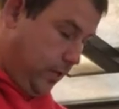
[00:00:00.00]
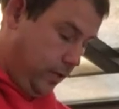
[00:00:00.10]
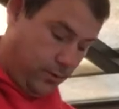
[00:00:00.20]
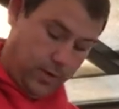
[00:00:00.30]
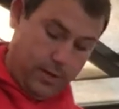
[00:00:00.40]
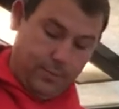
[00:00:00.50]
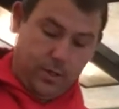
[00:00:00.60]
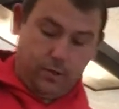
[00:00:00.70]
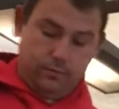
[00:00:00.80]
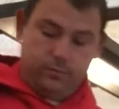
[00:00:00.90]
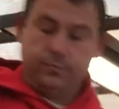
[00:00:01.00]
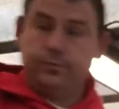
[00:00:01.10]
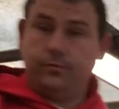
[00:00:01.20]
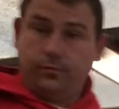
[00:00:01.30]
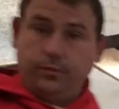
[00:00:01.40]
Grab your
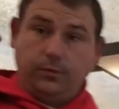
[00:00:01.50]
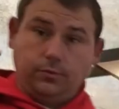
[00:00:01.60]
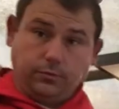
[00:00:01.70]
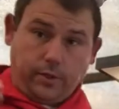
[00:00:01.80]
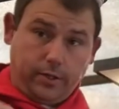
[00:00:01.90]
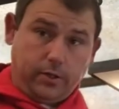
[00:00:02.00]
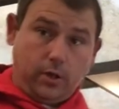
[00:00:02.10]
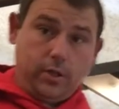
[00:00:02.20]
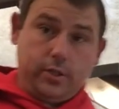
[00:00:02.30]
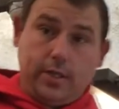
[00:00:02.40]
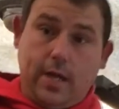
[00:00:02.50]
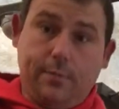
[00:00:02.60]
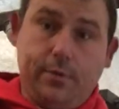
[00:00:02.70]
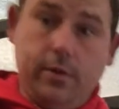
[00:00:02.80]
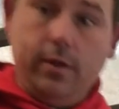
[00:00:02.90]
recharge
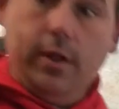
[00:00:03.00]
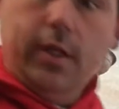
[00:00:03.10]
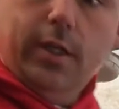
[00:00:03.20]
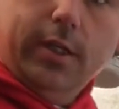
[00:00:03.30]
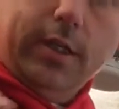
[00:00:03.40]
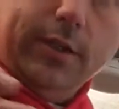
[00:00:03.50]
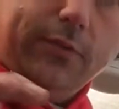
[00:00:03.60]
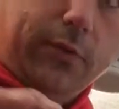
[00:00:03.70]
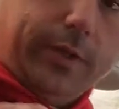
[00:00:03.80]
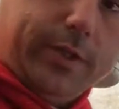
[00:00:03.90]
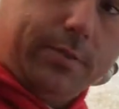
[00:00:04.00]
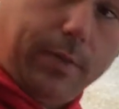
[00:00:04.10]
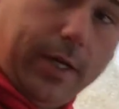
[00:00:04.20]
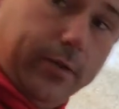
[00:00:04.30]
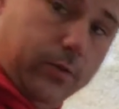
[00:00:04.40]
adapter. That's for this
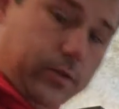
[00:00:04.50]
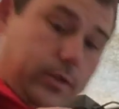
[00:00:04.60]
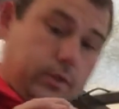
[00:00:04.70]
model.